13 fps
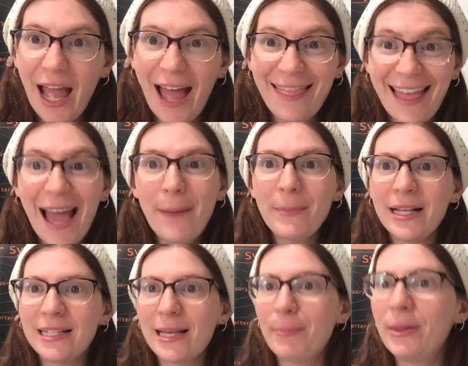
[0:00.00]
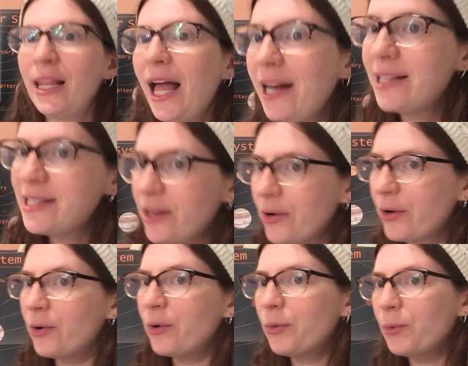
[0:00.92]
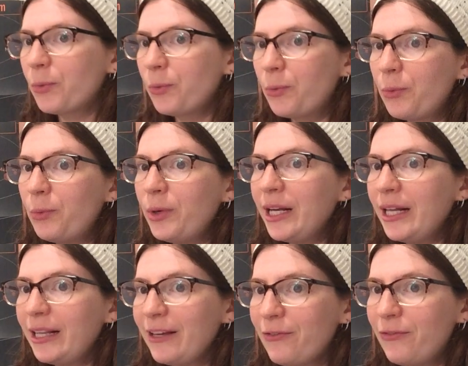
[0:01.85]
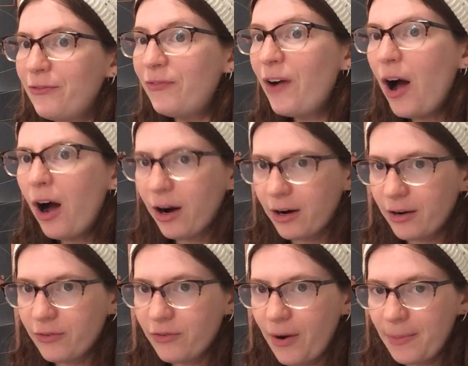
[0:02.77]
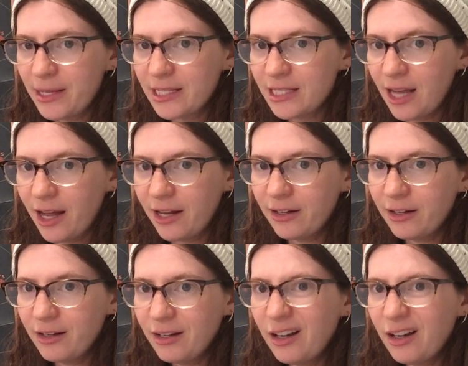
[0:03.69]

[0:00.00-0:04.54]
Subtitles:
And that means that planets that are really far from the sun